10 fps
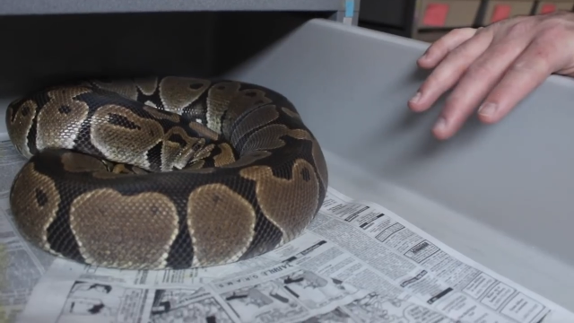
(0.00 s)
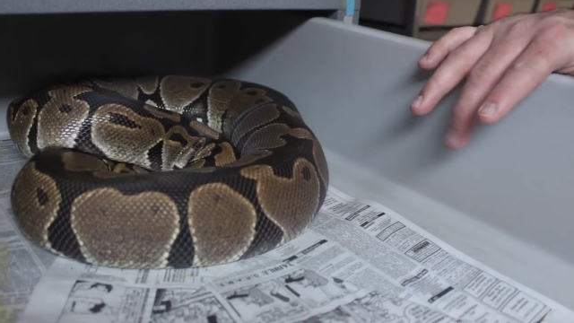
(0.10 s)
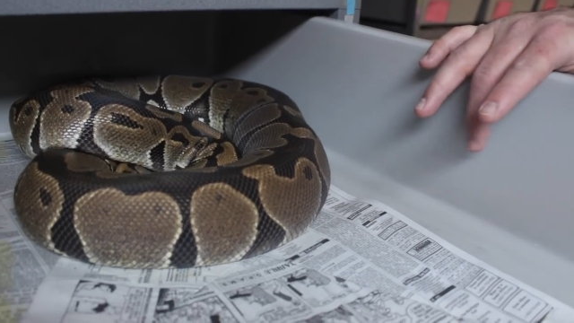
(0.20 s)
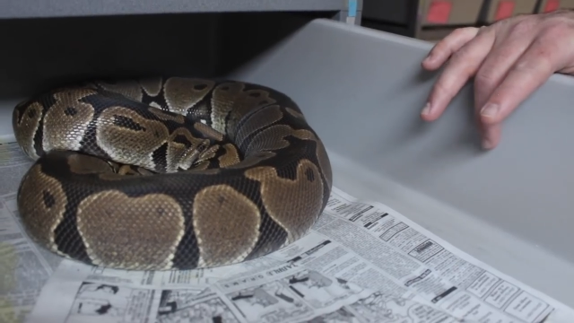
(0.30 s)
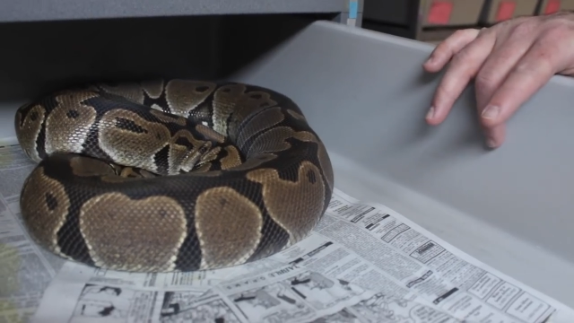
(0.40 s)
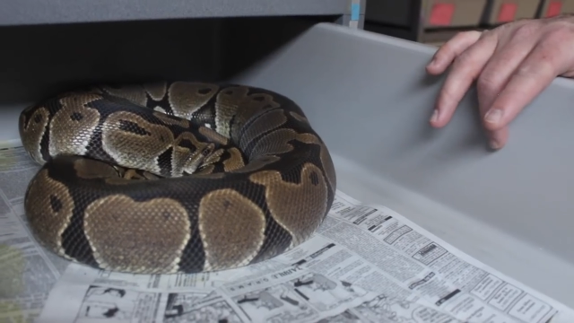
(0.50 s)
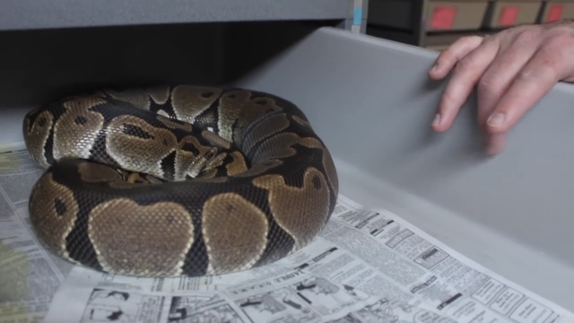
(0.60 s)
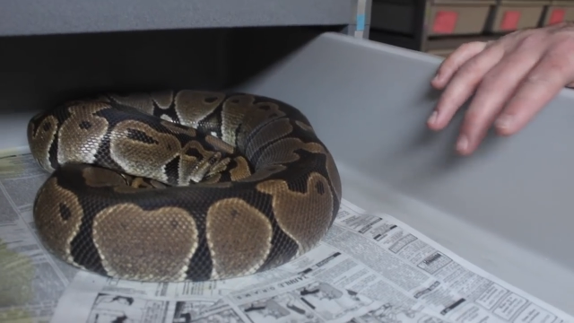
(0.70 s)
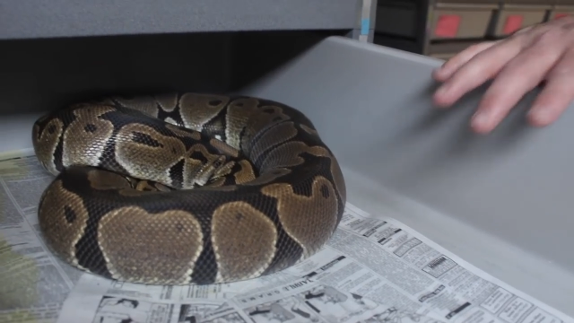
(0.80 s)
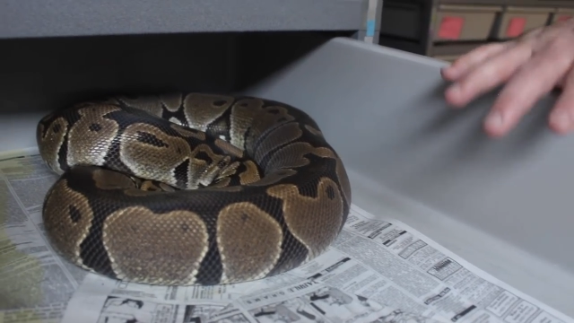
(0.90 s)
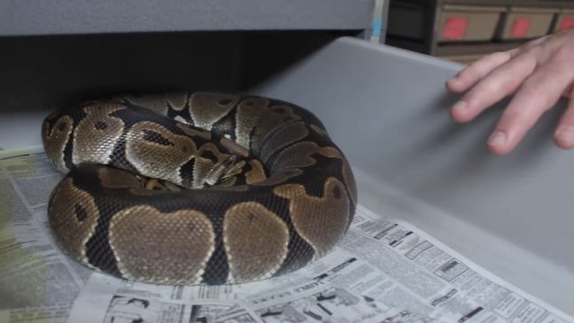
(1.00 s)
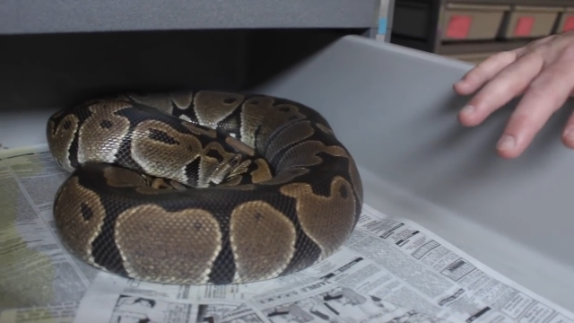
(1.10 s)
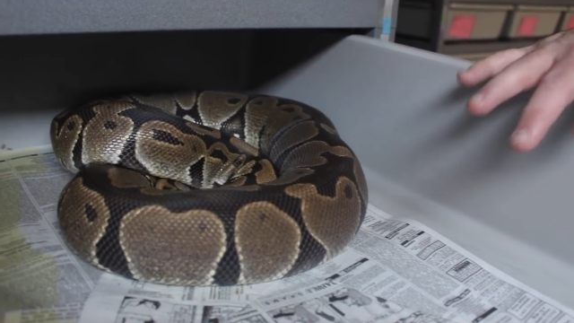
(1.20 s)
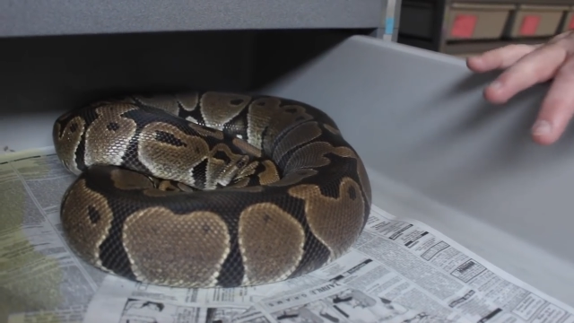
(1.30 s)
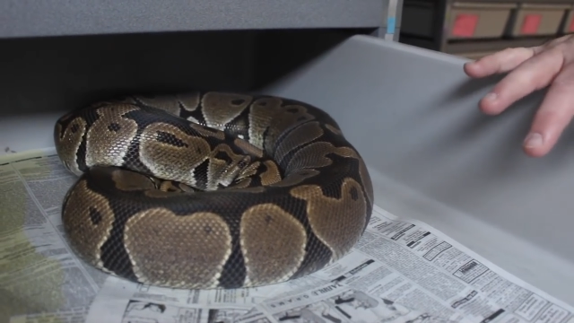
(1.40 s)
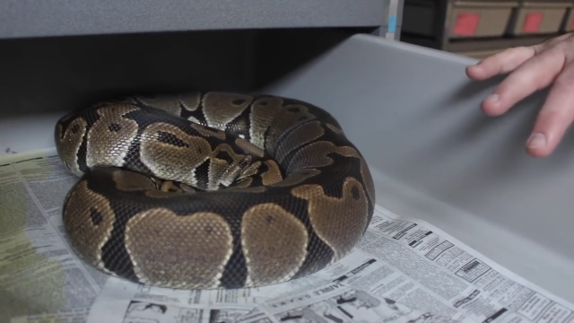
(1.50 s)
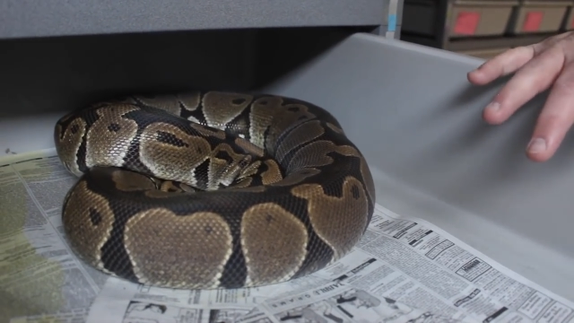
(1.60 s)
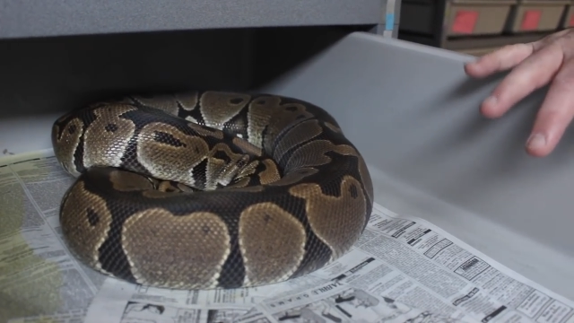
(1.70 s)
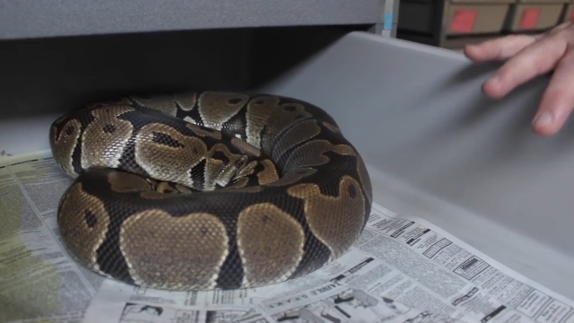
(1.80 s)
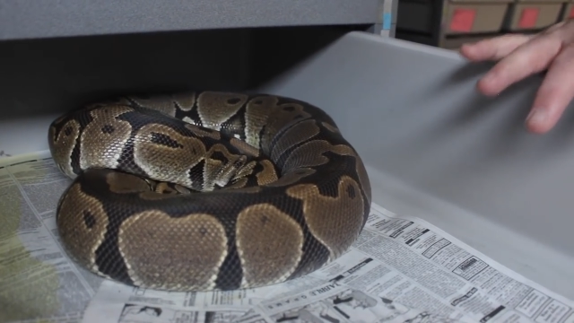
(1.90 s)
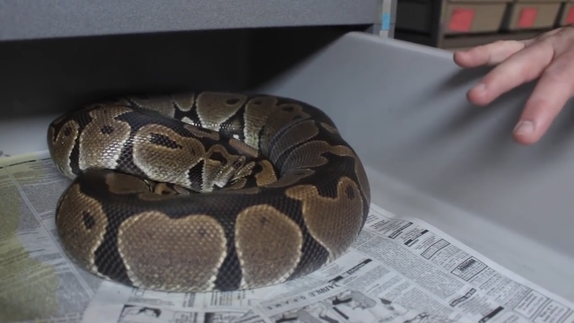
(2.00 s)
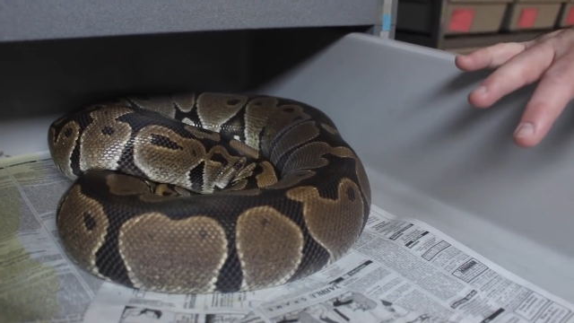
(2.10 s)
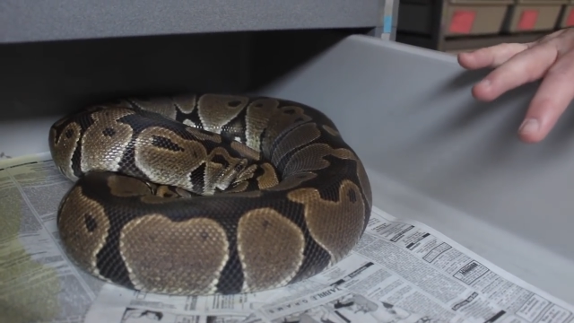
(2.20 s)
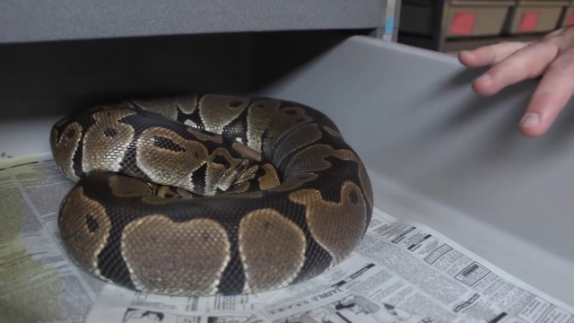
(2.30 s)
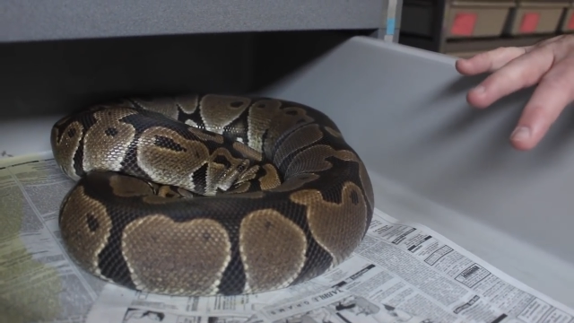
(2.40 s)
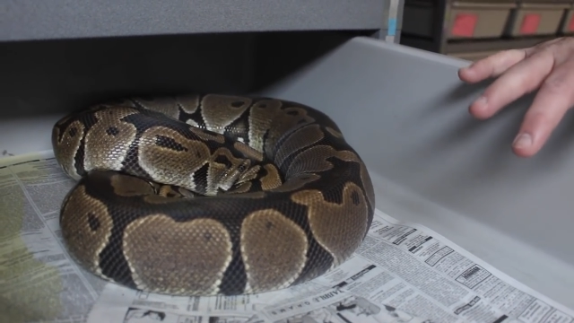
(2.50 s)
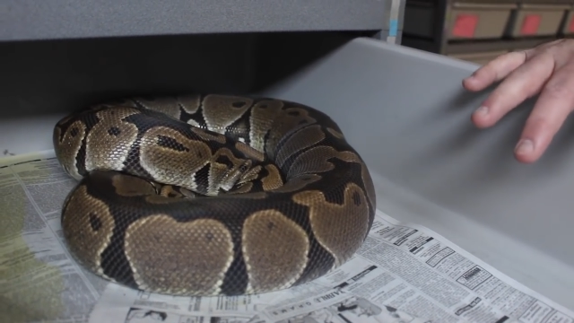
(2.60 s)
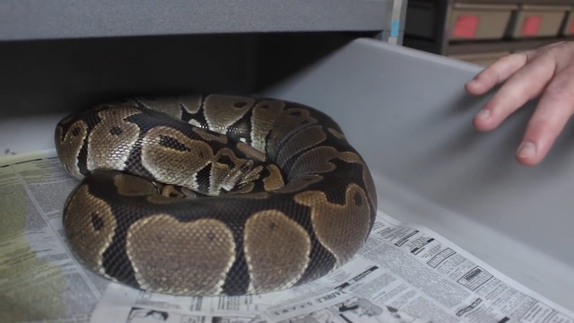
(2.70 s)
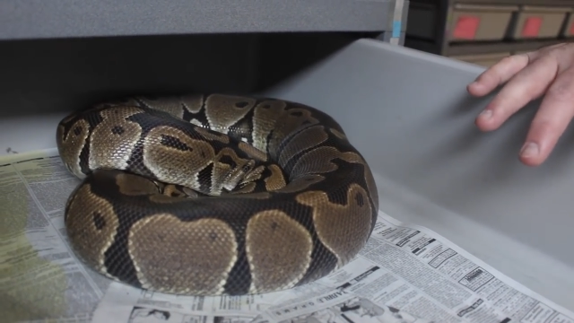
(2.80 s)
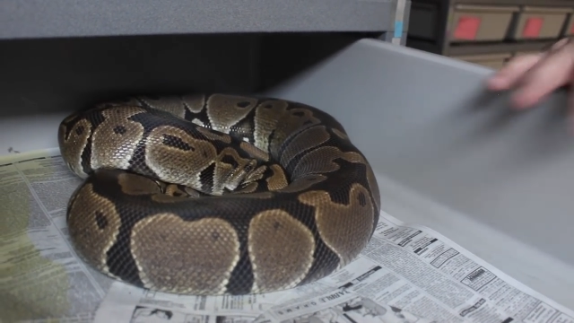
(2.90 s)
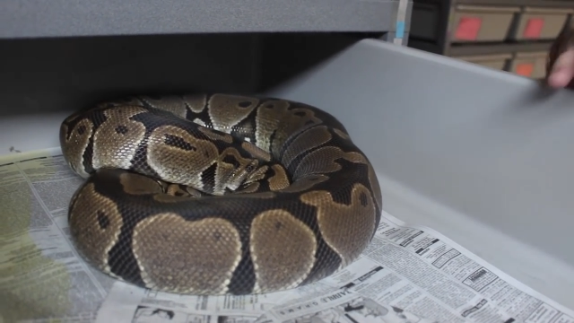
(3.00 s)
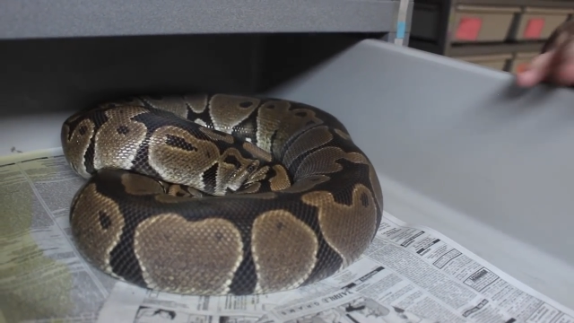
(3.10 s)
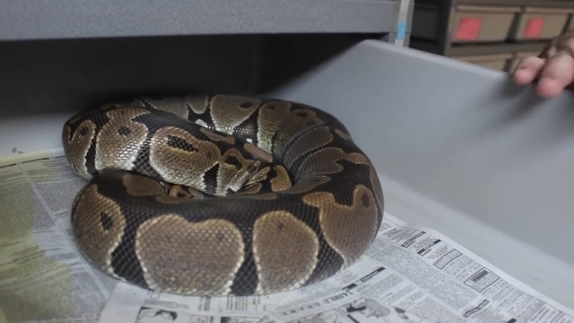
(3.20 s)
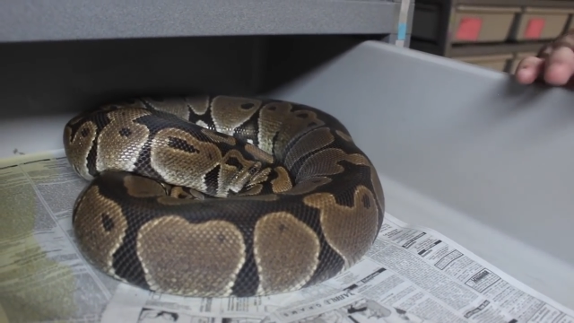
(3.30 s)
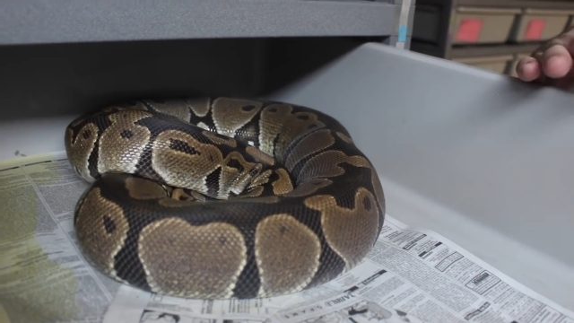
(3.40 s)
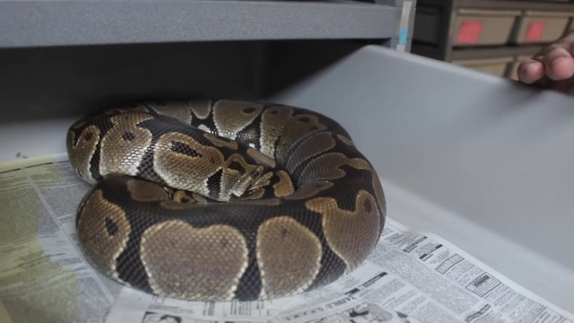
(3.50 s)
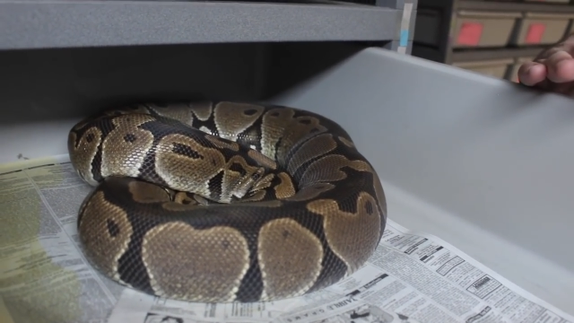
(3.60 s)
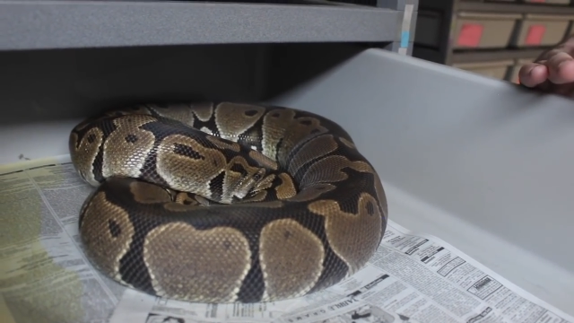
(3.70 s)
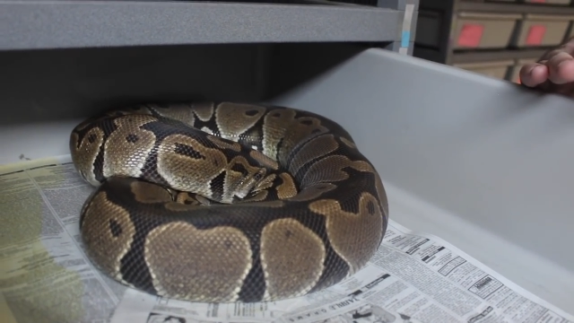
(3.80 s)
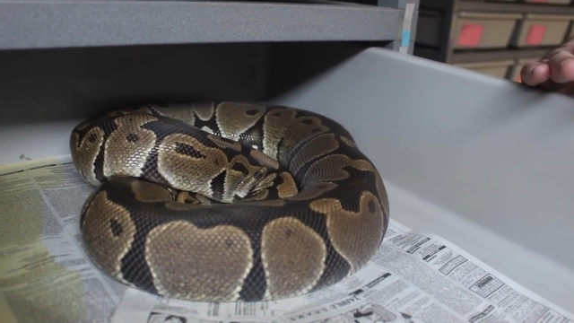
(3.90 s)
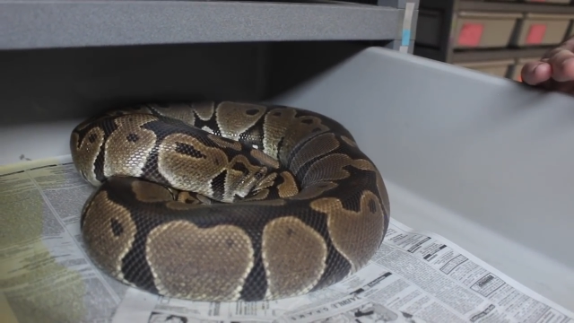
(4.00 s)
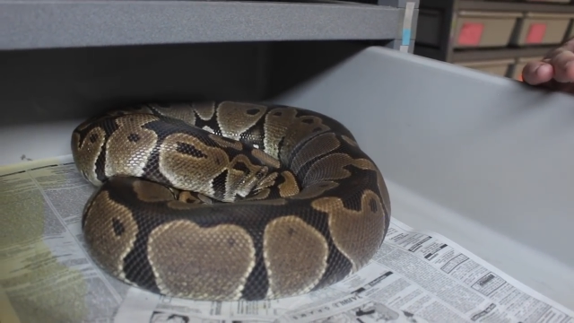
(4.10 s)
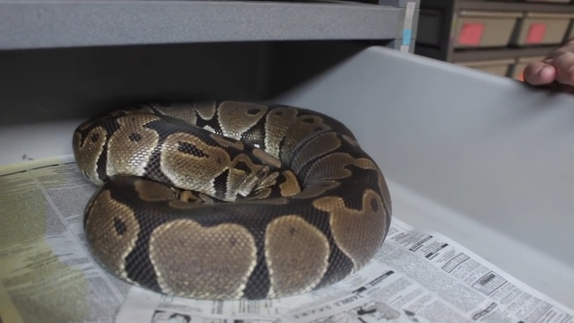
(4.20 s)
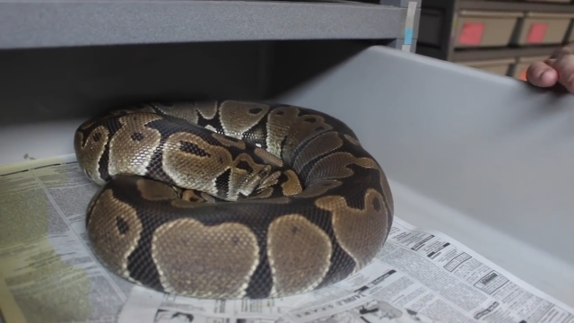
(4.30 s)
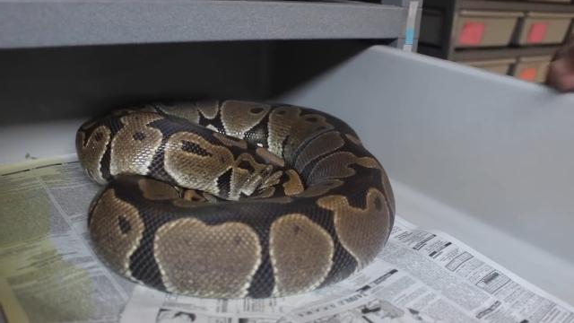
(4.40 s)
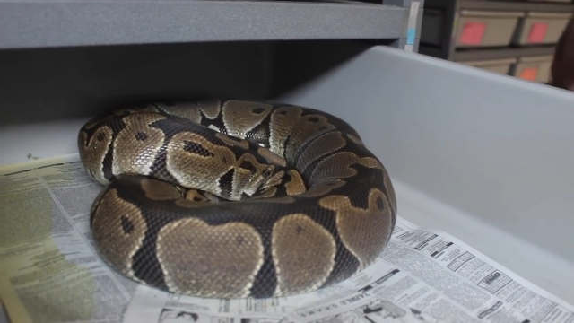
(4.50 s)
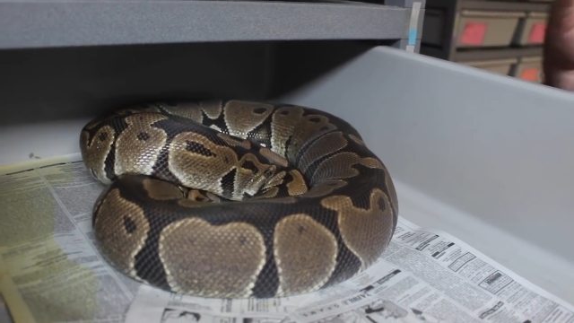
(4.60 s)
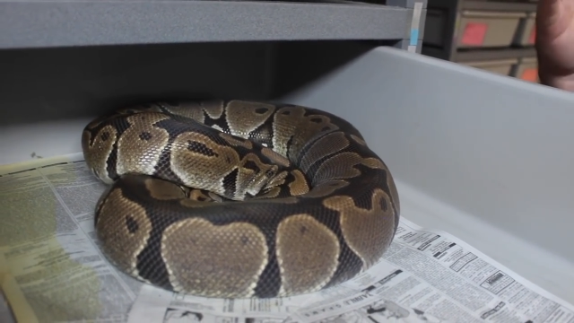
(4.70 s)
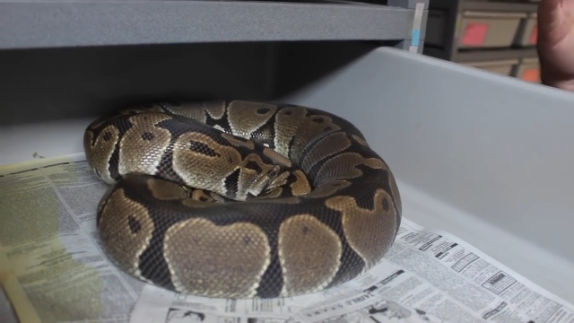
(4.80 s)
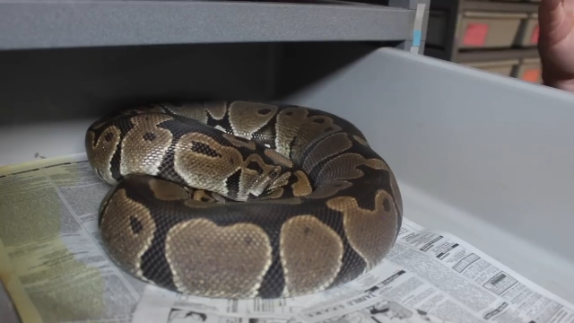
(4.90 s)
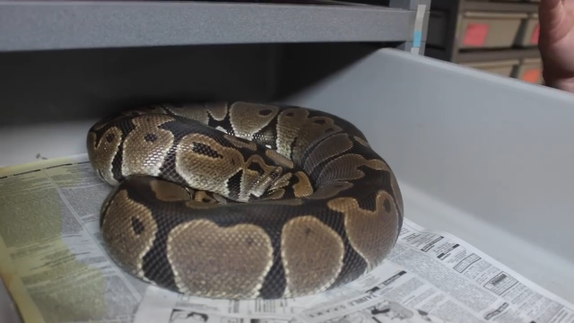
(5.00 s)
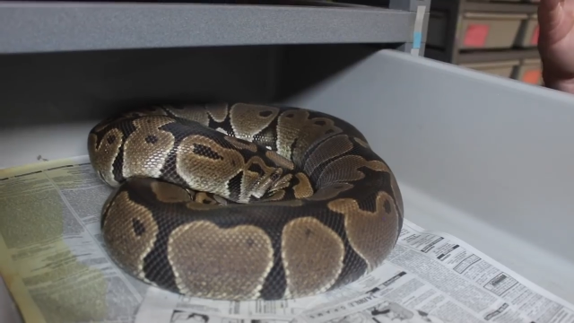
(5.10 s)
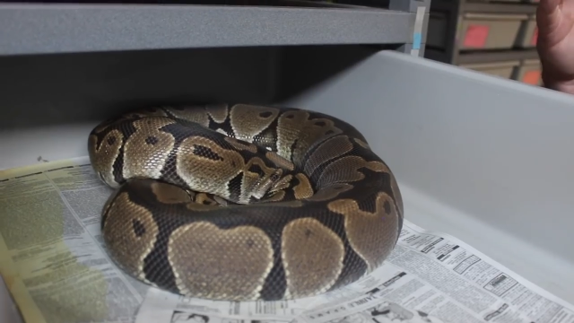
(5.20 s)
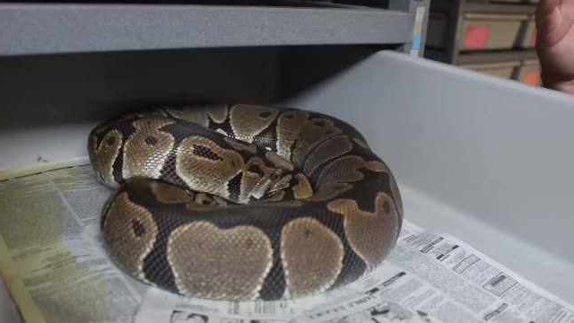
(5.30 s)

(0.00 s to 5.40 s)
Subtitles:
(no speaker visible)